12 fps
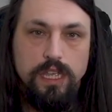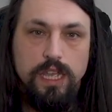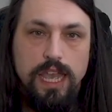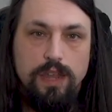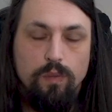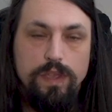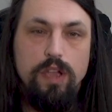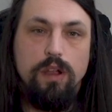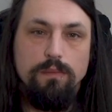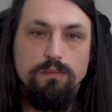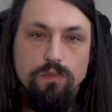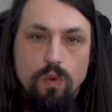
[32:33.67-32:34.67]
And we
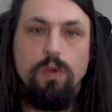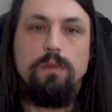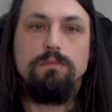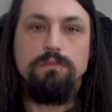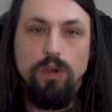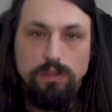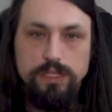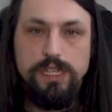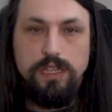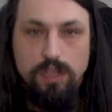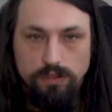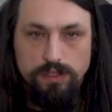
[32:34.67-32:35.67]
are more
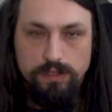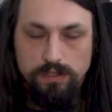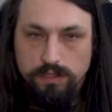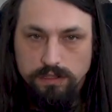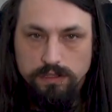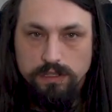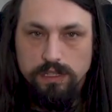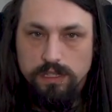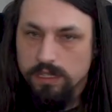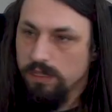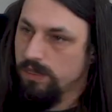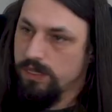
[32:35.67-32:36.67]
multicultural,
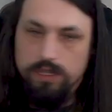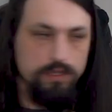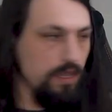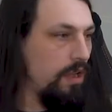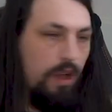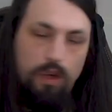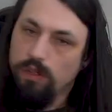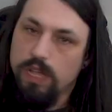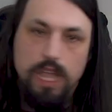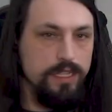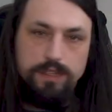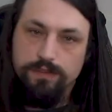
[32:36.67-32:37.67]
which there's all
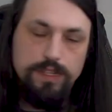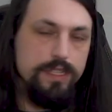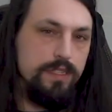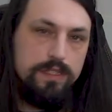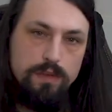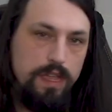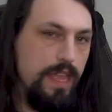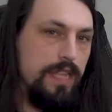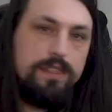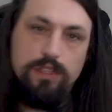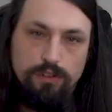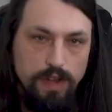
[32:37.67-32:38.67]
kinds of reasons why
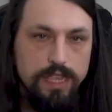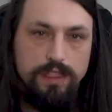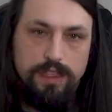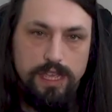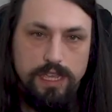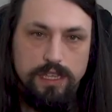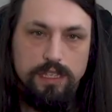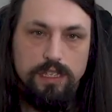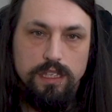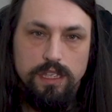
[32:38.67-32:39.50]
that's a great thing.